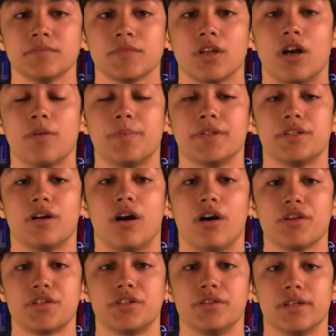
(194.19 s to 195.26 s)
open to
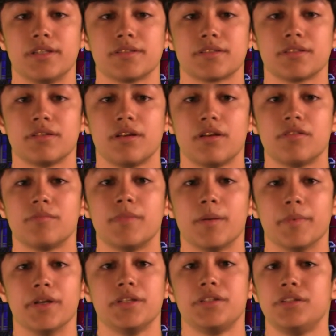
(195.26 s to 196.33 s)
all students.
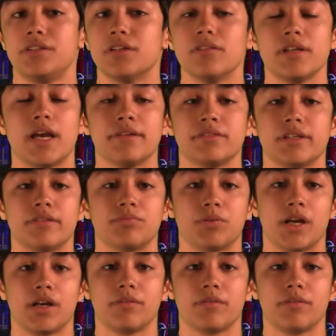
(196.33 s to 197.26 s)
Remember, you don't have to have prior